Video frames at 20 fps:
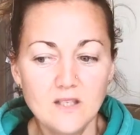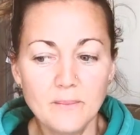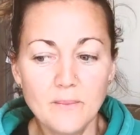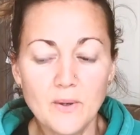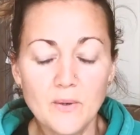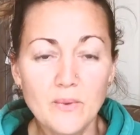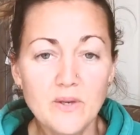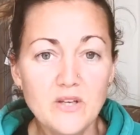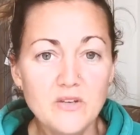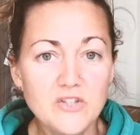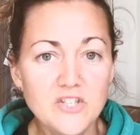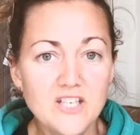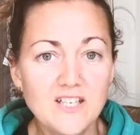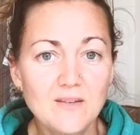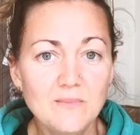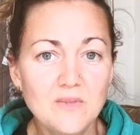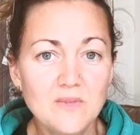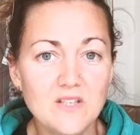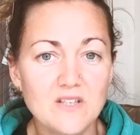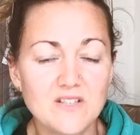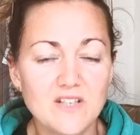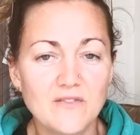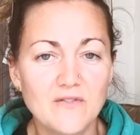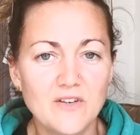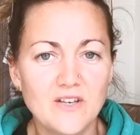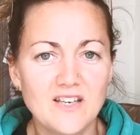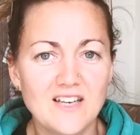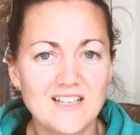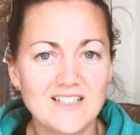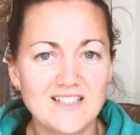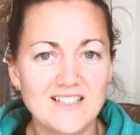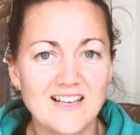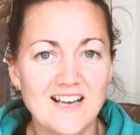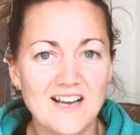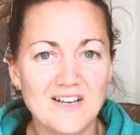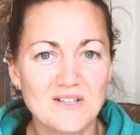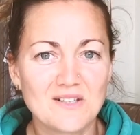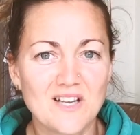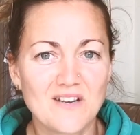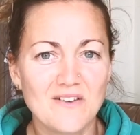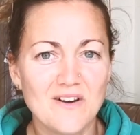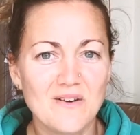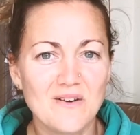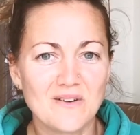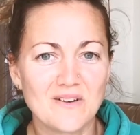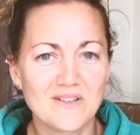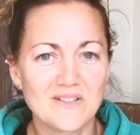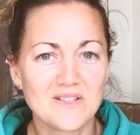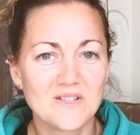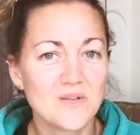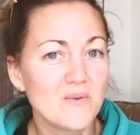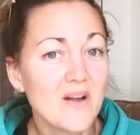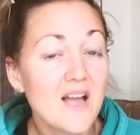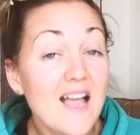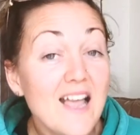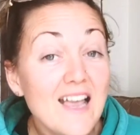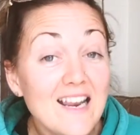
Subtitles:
But when you check in with yourself, you can actually ask yourself, hold on, do it.